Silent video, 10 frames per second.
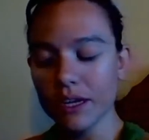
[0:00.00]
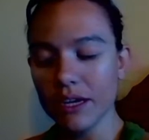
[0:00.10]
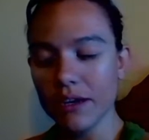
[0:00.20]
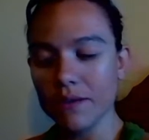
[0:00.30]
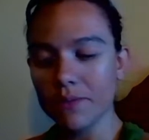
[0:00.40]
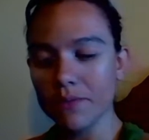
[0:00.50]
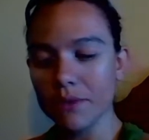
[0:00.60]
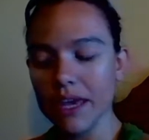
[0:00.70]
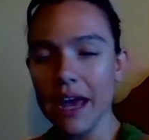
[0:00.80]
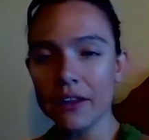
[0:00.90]
um,
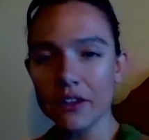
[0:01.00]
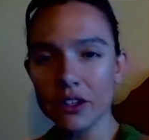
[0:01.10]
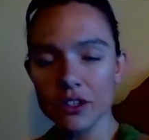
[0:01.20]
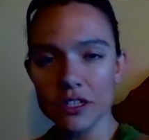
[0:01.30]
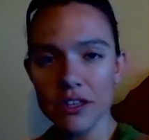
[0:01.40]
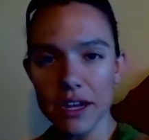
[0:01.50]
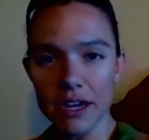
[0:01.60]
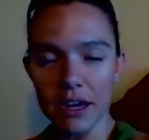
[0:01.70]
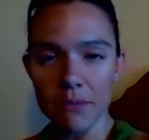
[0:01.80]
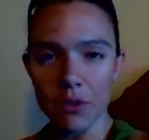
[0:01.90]
calendars that
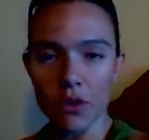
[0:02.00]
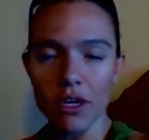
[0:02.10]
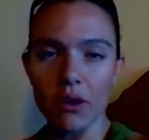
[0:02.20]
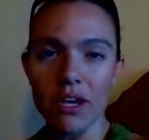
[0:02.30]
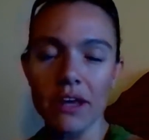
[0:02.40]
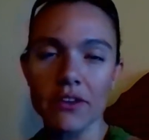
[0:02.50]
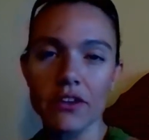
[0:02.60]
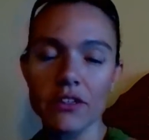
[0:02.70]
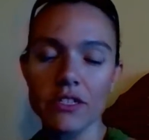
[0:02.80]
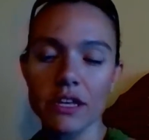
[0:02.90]
come, the workout
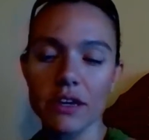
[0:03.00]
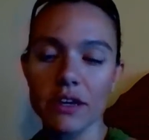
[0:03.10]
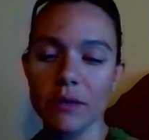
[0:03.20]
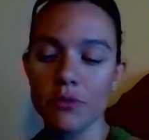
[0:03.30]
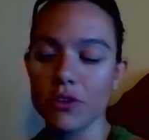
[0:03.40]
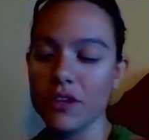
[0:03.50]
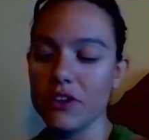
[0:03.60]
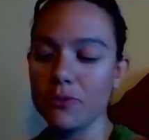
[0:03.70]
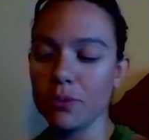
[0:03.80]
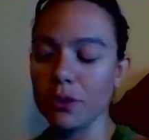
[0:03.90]
calendars that come with
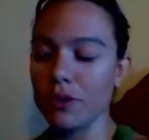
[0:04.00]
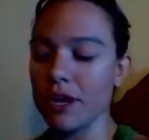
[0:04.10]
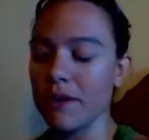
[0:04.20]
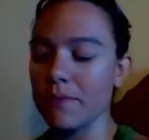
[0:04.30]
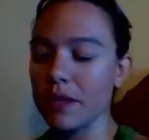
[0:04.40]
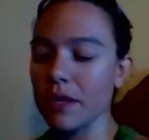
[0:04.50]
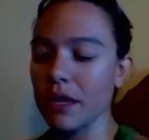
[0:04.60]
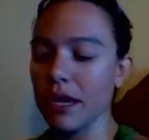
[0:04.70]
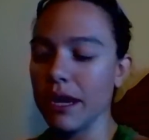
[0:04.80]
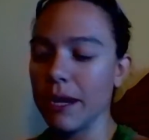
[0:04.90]
each program,
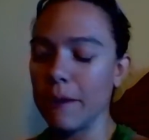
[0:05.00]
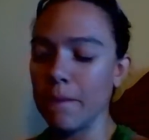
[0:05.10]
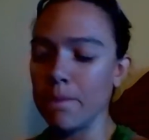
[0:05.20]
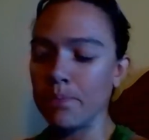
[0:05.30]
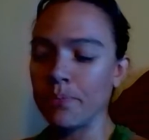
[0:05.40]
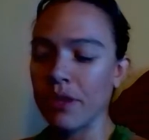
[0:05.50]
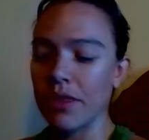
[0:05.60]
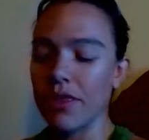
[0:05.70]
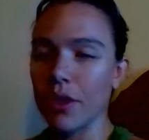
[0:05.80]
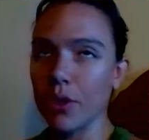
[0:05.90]
um,
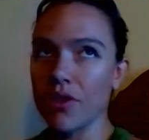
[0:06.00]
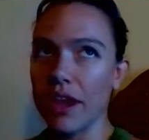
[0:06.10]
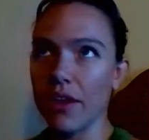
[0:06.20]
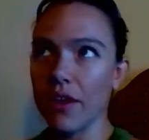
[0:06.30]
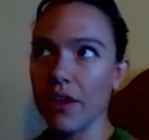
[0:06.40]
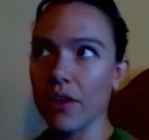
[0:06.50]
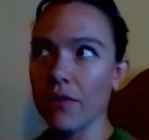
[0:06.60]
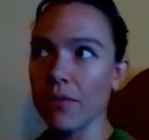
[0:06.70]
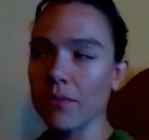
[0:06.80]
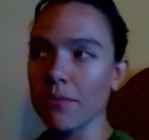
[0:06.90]
though they
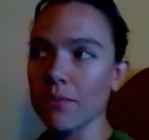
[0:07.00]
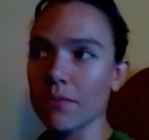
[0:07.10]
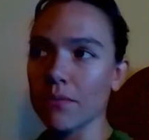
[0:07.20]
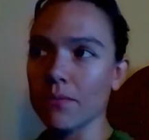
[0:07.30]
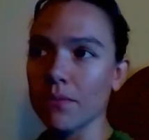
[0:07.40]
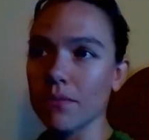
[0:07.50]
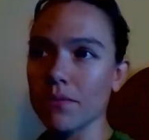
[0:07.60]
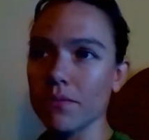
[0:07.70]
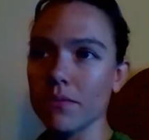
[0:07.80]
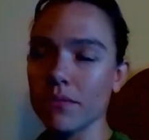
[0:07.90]
are
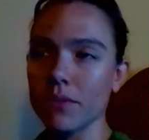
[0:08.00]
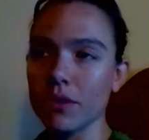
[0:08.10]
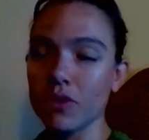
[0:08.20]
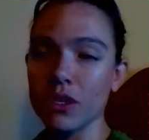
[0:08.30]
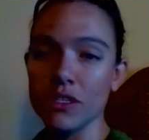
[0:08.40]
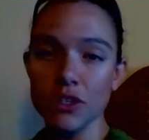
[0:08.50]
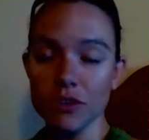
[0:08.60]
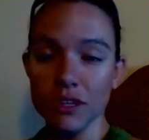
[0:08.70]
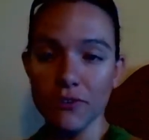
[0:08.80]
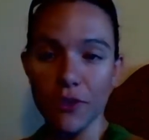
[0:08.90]
you can
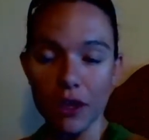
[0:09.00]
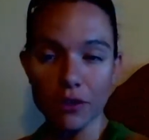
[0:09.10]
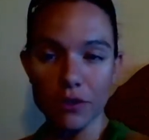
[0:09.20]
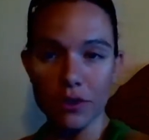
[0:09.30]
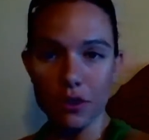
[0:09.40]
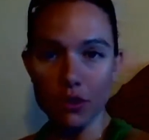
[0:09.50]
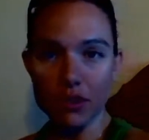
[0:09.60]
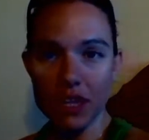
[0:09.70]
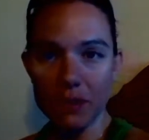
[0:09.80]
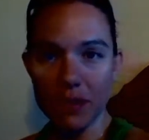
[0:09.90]
certainly follow
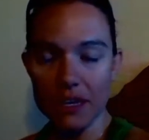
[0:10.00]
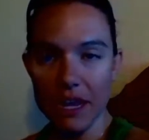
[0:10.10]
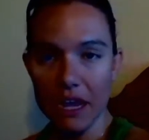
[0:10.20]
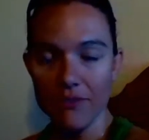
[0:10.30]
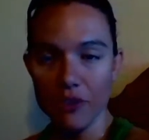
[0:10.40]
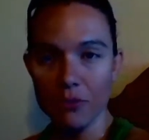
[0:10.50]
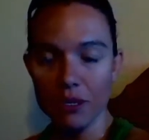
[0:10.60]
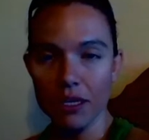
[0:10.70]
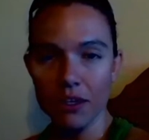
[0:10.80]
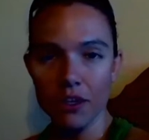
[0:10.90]
those day by day if you're a
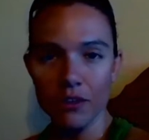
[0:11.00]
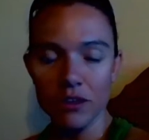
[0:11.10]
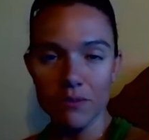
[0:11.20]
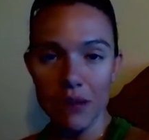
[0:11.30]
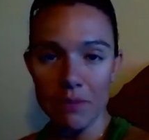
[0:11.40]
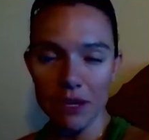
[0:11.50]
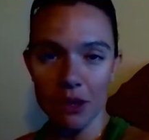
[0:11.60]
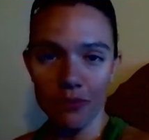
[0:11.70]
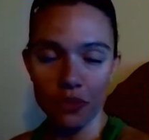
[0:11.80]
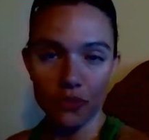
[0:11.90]
beginner that might be
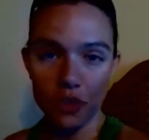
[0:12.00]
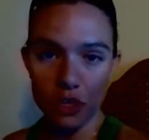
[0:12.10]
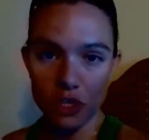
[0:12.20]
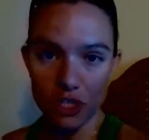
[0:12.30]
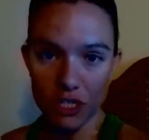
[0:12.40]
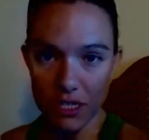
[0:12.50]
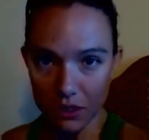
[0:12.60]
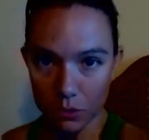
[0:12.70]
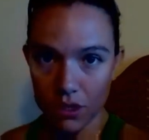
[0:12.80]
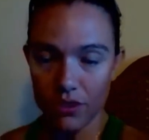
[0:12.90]
helpful for you to just
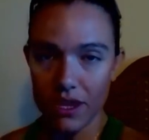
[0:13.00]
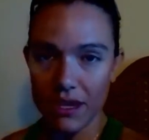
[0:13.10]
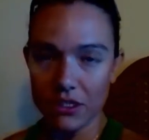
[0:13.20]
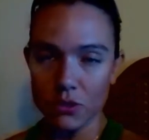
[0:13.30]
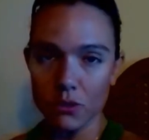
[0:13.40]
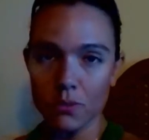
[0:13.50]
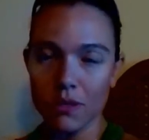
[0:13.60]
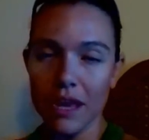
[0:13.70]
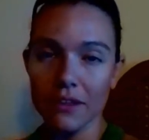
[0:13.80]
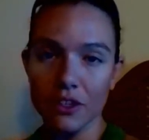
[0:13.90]
stick with the actual
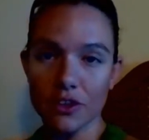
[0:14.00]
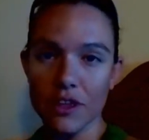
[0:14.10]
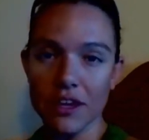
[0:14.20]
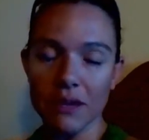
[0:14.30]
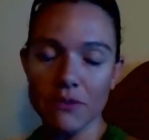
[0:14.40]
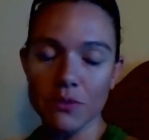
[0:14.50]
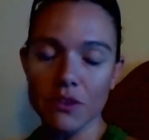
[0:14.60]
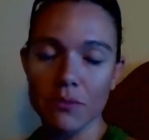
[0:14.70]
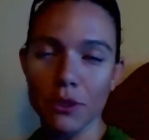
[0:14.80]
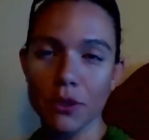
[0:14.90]
calendar that comes
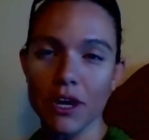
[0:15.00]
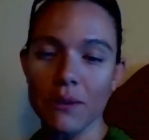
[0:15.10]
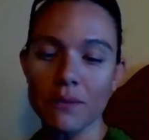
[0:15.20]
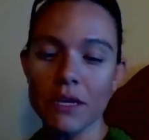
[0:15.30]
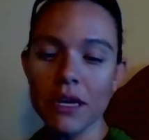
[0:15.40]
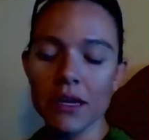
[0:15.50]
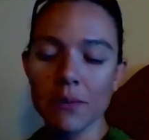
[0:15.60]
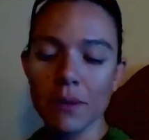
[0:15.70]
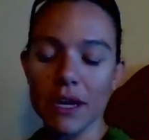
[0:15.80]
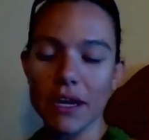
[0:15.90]
with the program
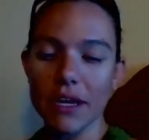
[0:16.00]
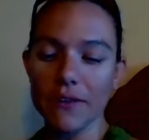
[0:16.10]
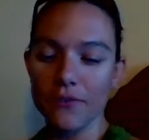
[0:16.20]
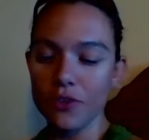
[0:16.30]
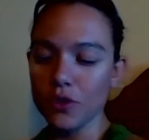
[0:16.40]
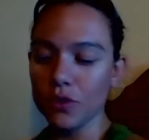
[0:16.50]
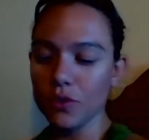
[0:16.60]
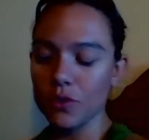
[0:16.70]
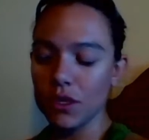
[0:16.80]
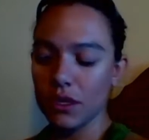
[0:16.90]
but if
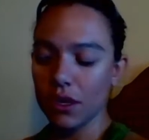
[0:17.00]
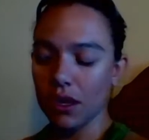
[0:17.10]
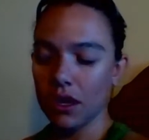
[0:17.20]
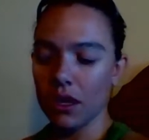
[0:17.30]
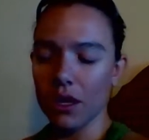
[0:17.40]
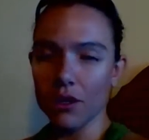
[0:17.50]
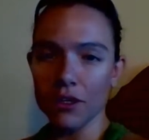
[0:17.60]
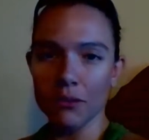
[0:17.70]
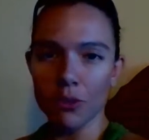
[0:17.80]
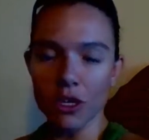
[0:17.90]
you uh, are a
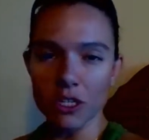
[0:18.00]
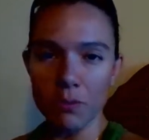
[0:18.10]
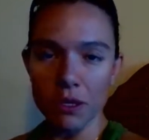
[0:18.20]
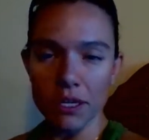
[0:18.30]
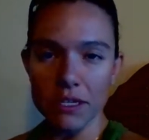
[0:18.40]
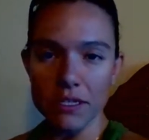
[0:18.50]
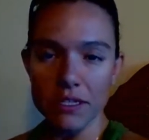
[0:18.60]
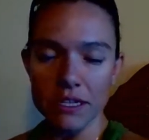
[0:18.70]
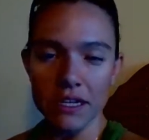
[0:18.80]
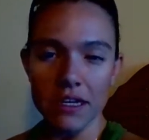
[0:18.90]
little more
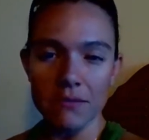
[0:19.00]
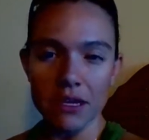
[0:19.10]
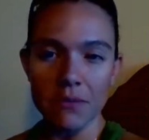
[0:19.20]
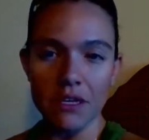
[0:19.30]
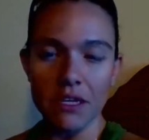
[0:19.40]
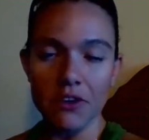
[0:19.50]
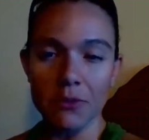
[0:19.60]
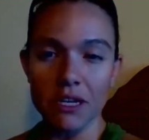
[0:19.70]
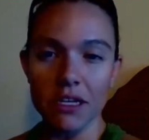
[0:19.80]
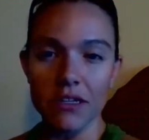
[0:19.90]
experienced and maybe an
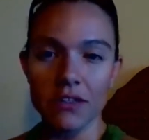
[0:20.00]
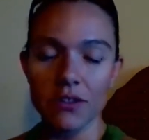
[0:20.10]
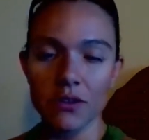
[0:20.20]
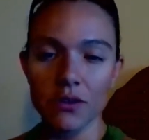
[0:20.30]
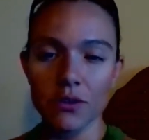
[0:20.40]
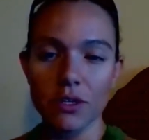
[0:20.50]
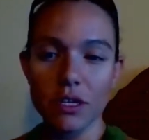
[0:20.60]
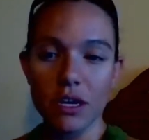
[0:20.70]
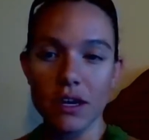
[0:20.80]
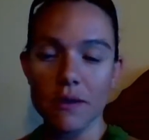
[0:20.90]
intermediate to
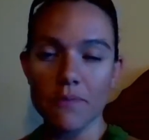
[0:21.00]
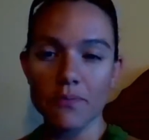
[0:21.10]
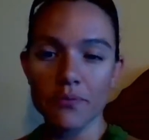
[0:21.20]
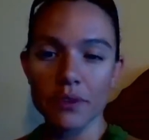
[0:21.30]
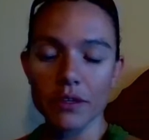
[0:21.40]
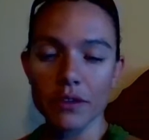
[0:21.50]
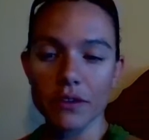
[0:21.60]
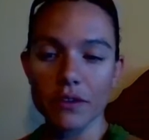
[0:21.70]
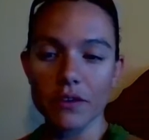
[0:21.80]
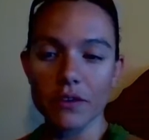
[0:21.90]
um,
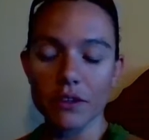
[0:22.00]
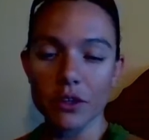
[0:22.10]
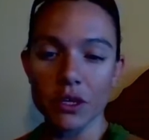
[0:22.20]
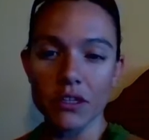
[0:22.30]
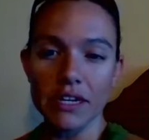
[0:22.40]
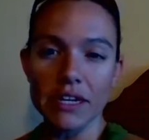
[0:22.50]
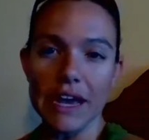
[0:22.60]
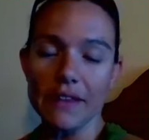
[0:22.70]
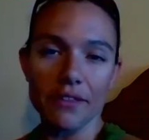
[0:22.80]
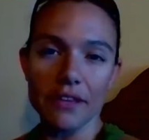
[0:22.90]
uh, you know elite
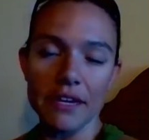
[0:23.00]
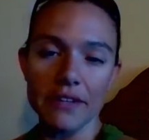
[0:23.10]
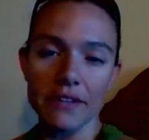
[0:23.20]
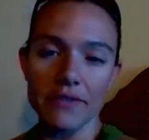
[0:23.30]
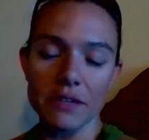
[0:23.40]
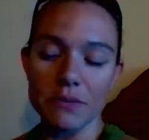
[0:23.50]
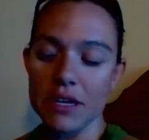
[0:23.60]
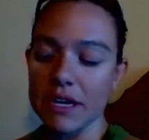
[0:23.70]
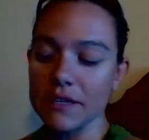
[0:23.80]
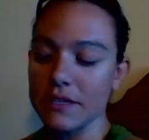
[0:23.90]
athlete of some
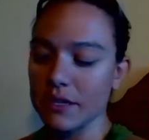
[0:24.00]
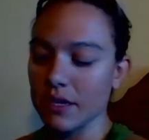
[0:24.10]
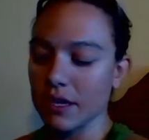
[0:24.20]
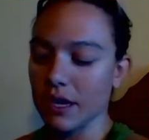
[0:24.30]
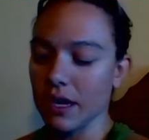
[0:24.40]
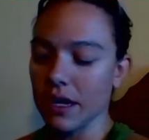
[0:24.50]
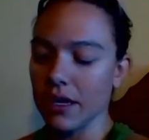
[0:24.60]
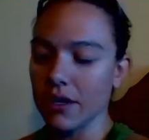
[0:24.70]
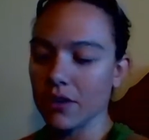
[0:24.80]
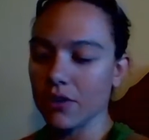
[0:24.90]
kind
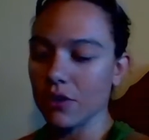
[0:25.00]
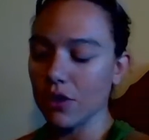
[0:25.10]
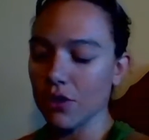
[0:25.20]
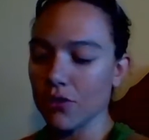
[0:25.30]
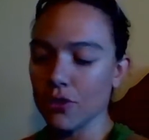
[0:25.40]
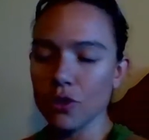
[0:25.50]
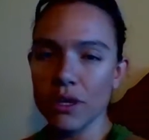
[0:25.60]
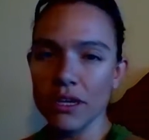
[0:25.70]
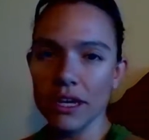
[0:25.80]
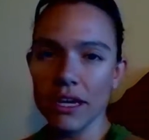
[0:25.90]
uh, go
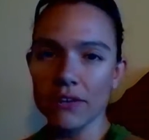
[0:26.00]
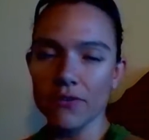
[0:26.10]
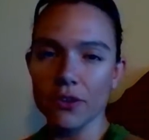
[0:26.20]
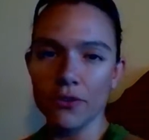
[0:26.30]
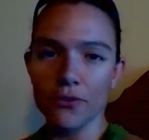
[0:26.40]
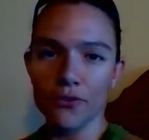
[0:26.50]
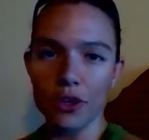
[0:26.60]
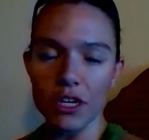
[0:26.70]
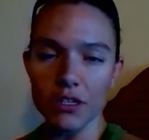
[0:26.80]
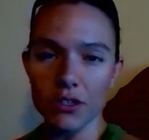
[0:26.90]
through and, and feel
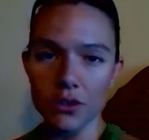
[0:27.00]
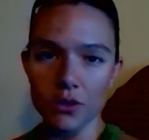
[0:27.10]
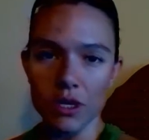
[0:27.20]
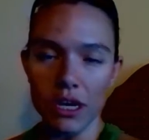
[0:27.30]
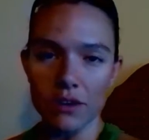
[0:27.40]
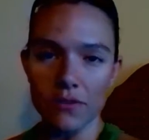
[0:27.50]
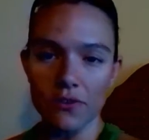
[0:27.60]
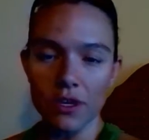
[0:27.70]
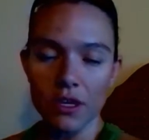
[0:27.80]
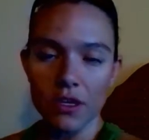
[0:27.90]
free to kind of